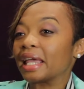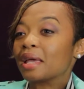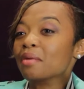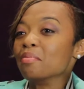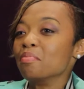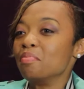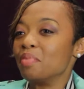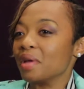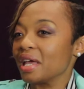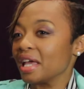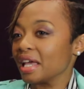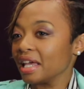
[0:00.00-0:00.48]

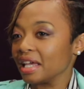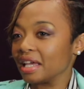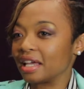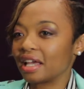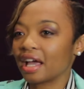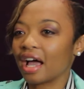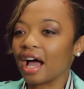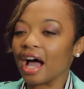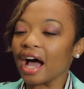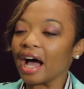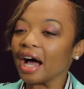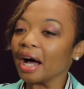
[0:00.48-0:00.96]
it big,
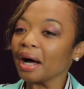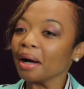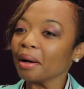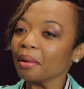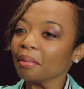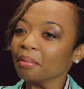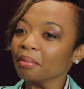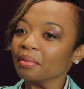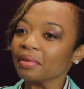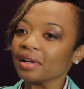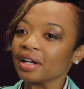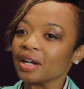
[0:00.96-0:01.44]

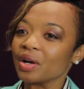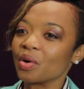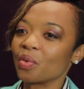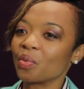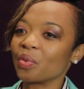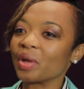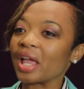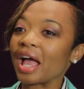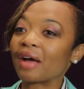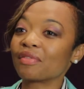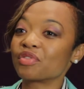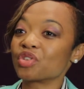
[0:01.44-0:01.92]
um,
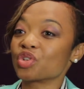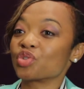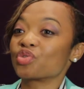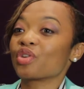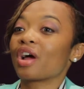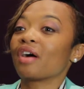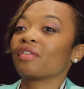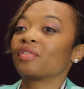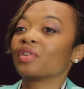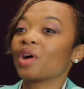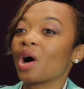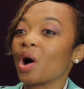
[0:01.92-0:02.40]
we have to
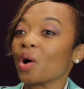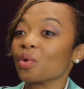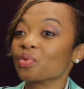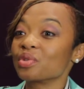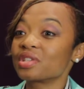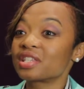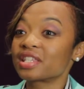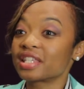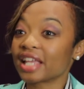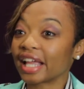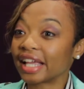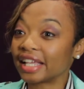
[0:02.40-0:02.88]
travel
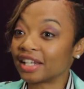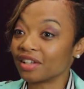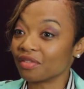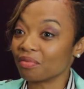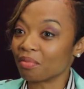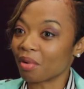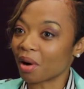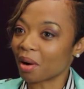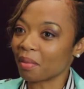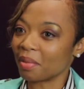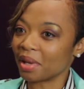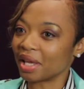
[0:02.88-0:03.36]
outside of
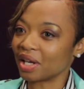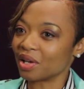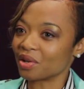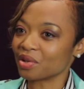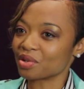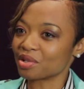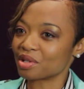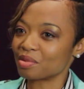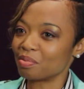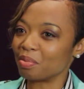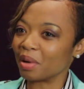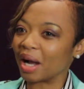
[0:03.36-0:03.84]

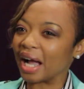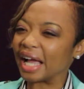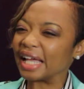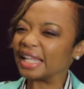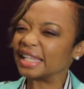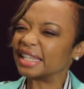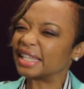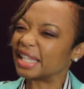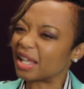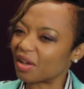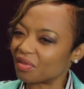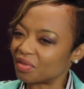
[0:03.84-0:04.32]
Barbados. But I
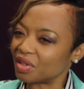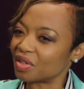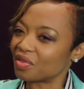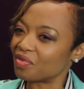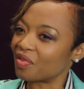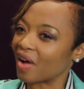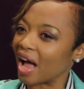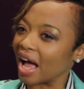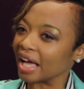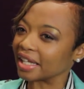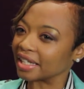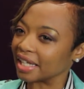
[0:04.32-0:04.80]
love the
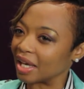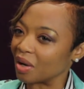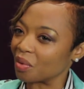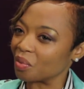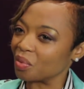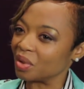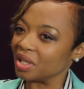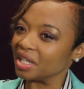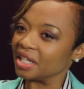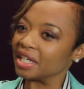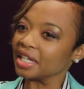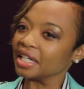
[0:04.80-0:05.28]
fact that
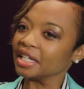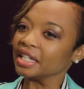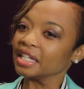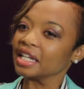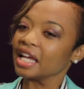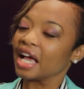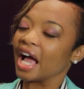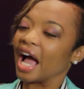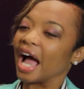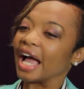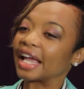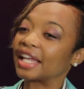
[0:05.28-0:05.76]
we can,
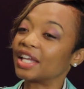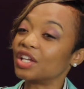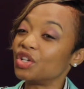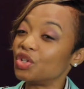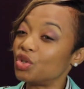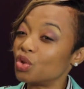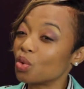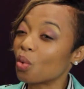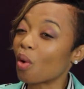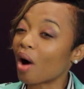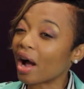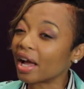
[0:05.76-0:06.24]
I can
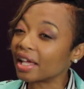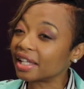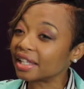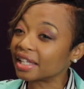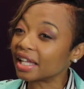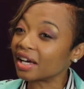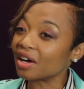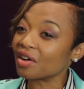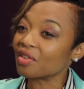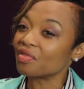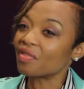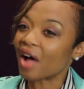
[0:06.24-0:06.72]
do what I
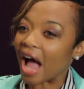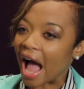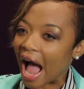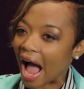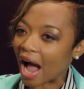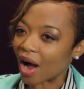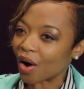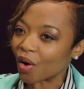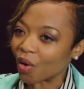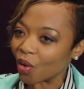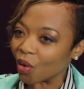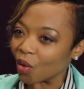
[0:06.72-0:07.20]
love
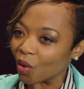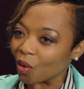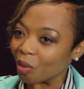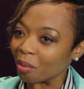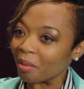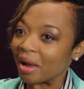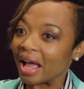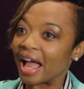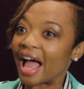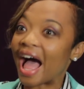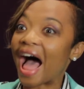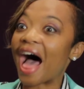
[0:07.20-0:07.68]
at home
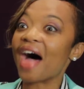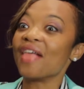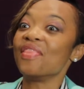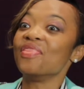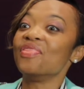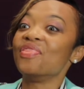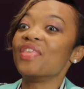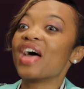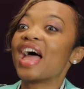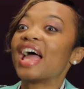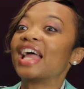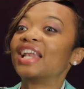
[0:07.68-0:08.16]
and
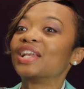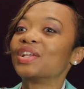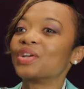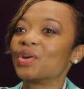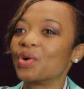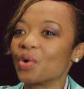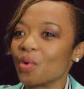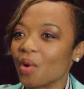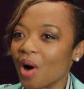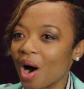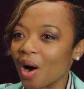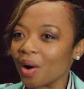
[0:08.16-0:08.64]
then
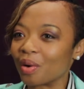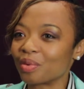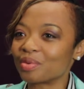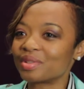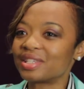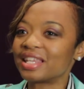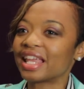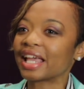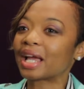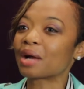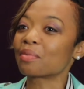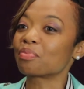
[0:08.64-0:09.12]
go out,
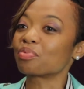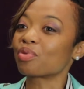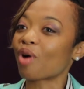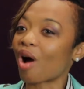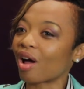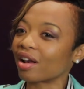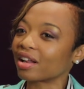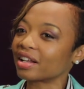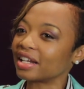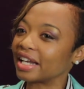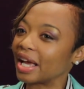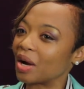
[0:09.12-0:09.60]
take a
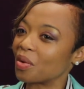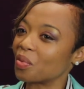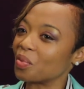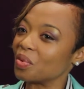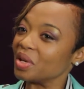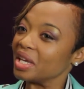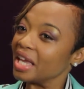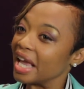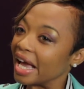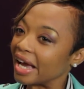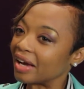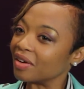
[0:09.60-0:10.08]
product that
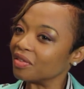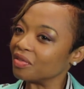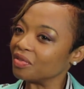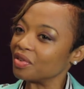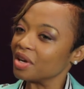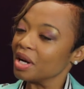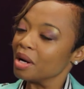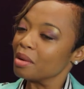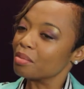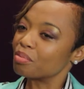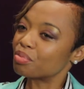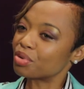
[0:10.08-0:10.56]
we have
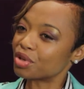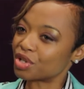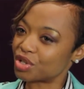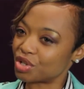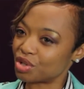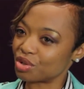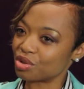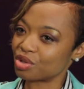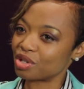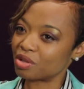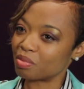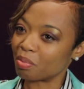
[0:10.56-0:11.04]

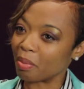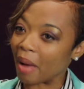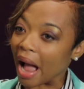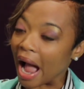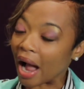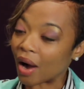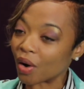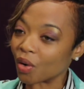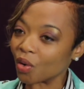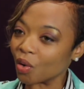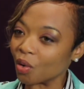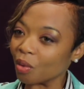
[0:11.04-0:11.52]
produced back
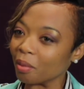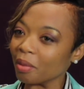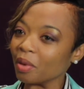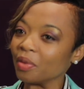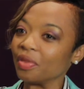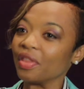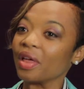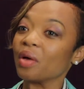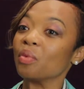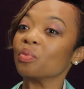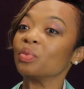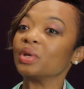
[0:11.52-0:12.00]
home and
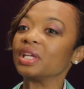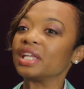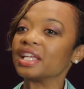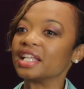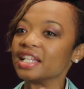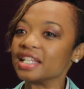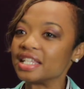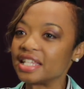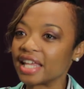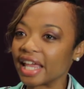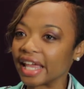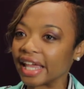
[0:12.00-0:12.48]
then we
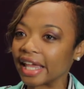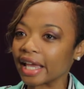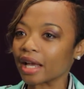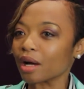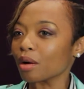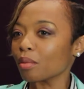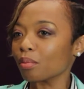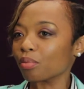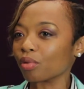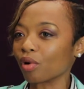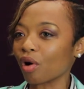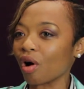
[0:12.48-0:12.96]
can take it
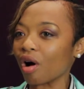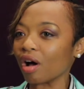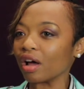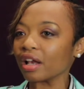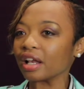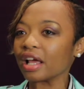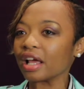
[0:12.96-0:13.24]
abroad.